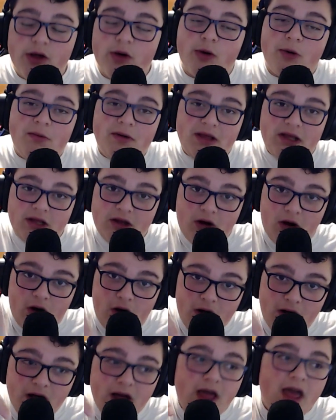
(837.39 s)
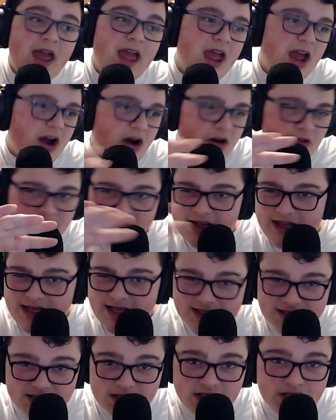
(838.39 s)
It'll be all all the
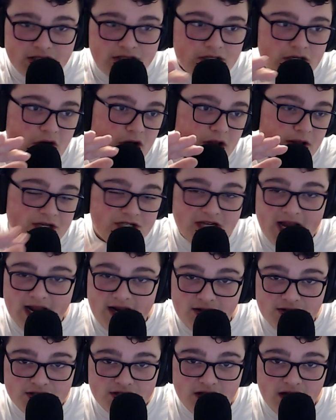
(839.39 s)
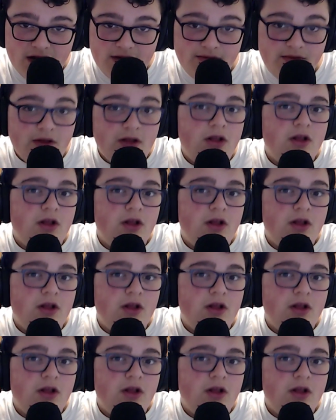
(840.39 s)
links, all the channel stuff,